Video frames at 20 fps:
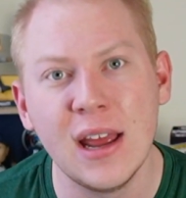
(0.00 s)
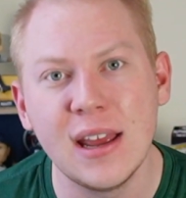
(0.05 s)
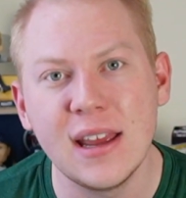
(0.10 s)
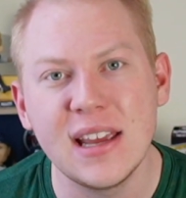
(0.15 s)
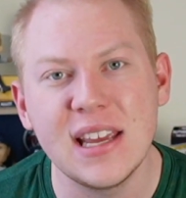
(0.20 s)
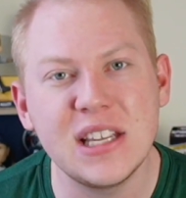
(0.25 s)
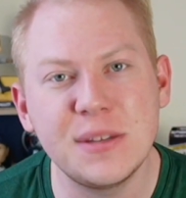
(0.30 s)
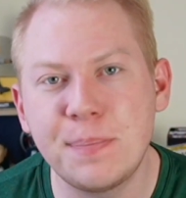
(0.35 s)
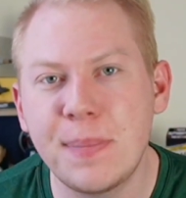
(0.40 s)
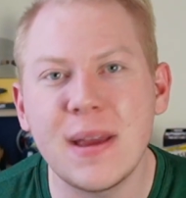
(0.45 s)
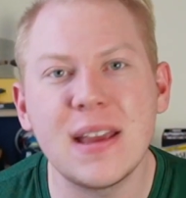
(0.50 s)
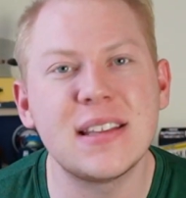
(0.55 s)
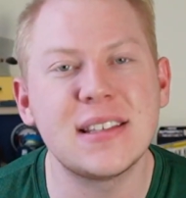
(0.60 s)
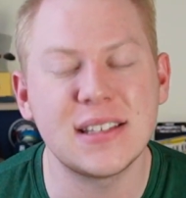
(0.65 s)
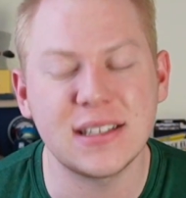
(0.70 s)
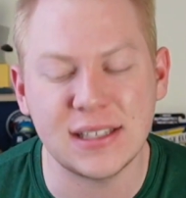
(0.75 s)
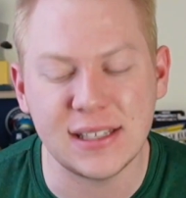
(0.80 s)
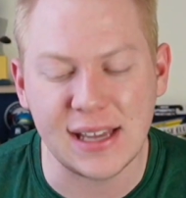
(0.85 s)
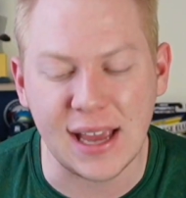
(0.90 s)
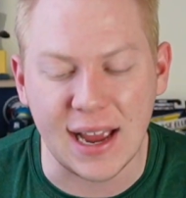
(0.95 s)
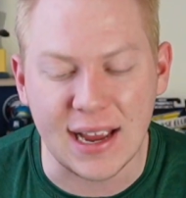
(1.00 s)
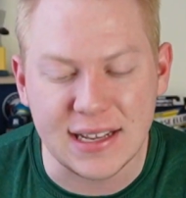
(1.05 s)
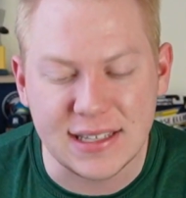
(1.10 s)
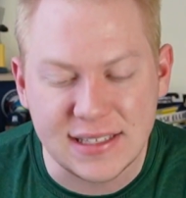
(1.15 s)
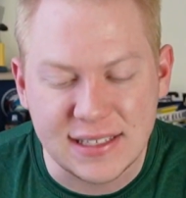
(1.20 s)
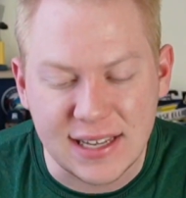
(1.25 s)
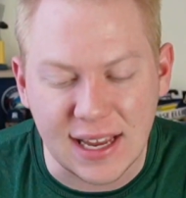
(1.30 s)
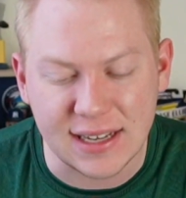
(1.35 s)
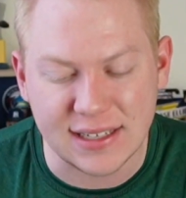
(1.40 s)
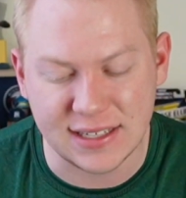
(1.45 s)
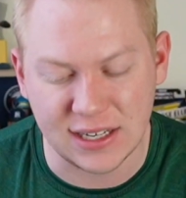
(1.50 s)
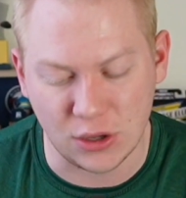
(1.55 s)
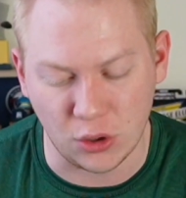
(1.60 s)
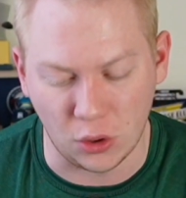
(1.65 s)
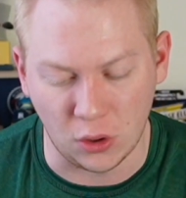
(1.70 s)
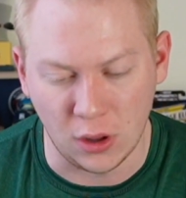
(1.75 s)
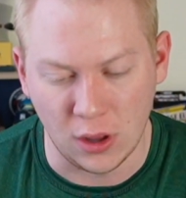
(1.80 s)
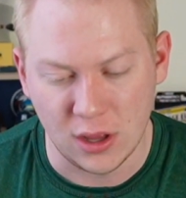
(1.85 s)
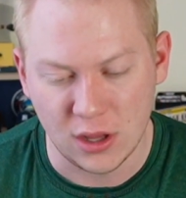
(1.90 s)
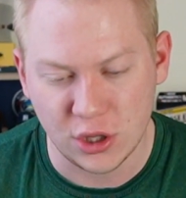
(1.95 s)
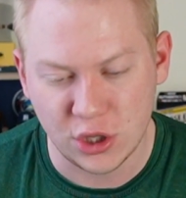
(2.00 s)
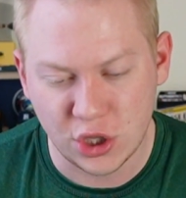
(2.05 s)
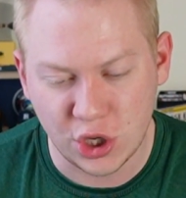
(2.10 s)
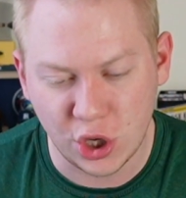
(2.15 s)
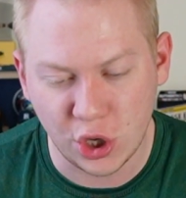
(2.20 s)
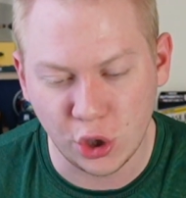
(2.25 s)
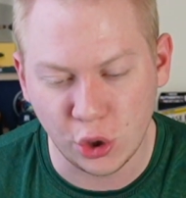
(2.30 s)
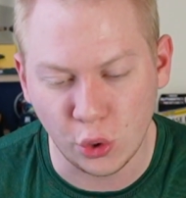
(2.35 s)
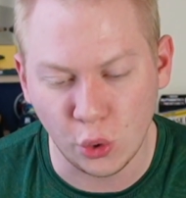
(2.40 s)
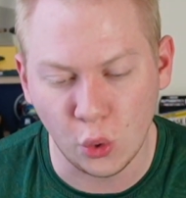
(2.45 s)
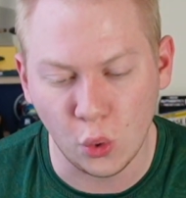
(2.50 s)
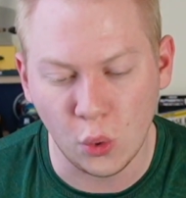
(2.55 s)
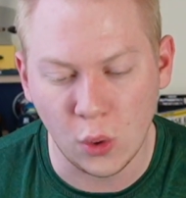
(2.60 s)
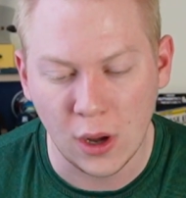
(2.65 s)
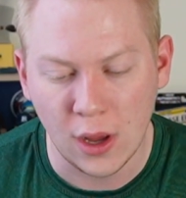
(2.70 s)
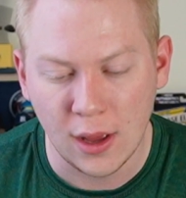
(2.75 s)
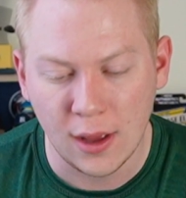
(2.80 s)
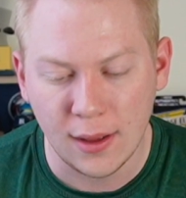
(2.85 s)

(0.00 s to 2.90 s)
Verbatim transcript: He's basically identical to